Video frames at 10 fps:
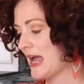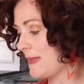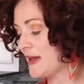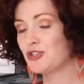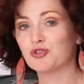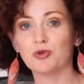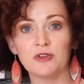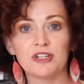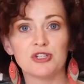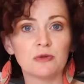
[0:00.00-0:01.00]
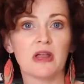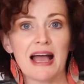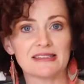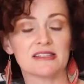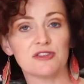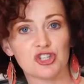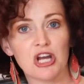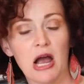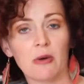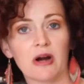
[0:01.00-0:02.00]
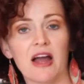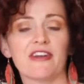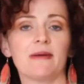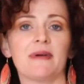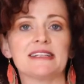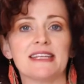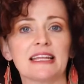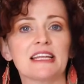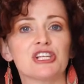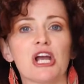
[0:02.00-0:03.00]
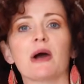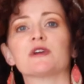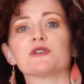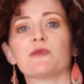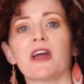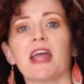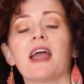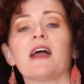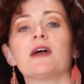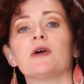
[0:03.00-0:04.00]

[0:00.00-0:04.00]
and they truly do last in the shower. I've had my daily shower spray